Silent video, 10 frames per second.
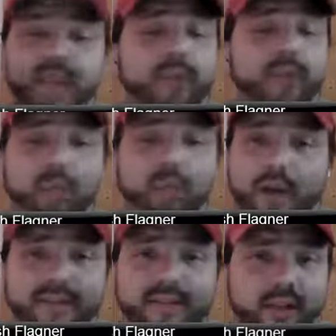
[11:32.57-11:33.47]
and we
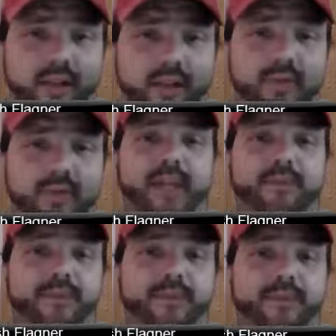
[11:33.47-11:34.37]
won a ton of close
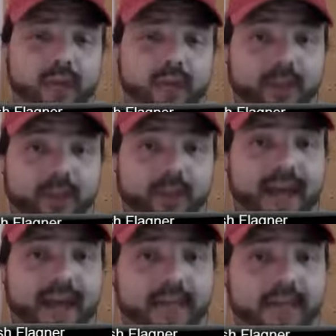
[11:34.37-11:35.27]
games, and we
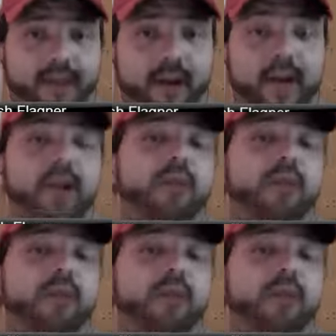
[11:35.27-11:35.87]
got there.